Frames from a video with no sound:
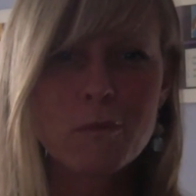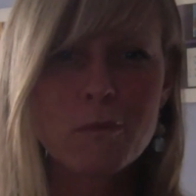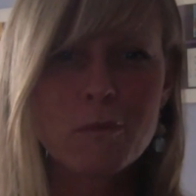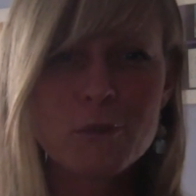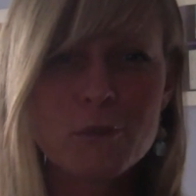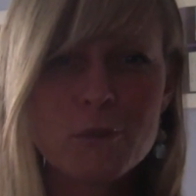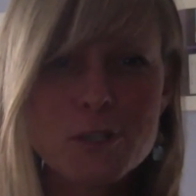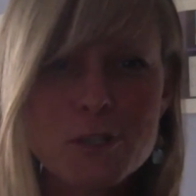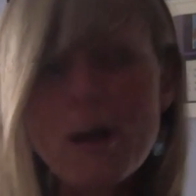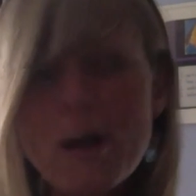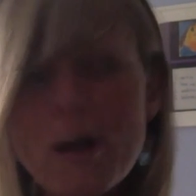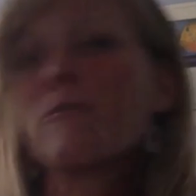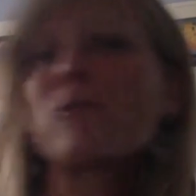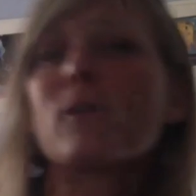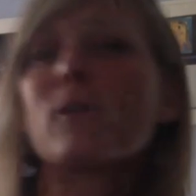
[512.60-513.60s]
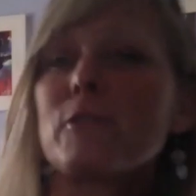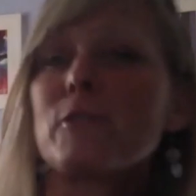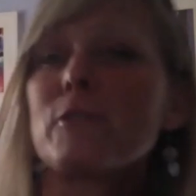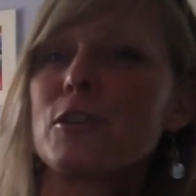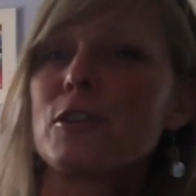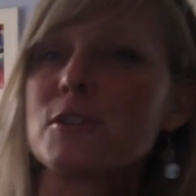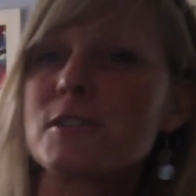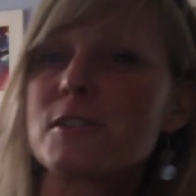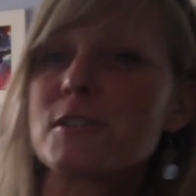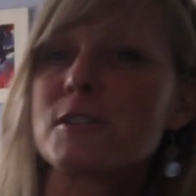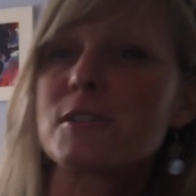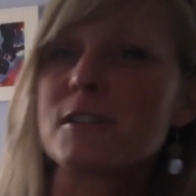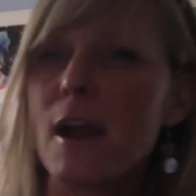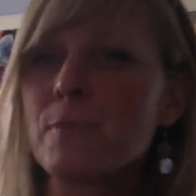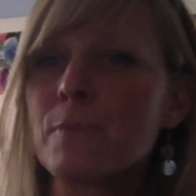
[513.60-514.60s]
use this platform for the first
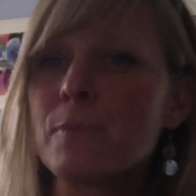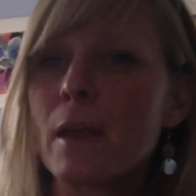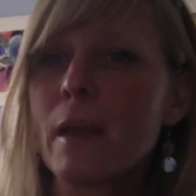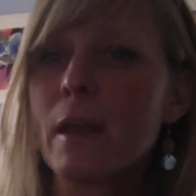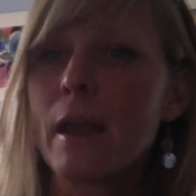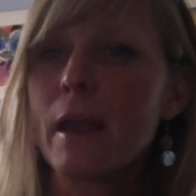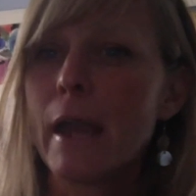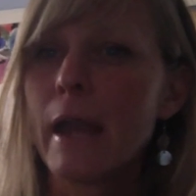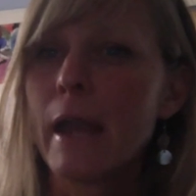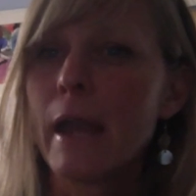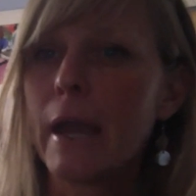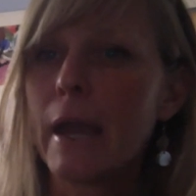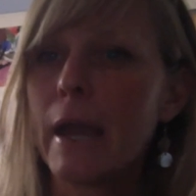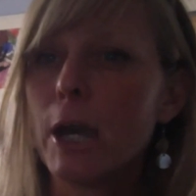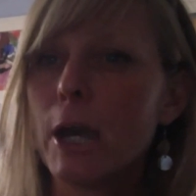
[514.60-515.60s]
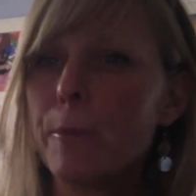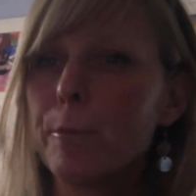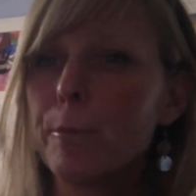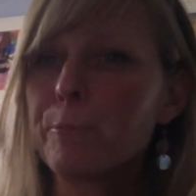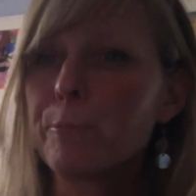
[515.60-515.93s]
time. And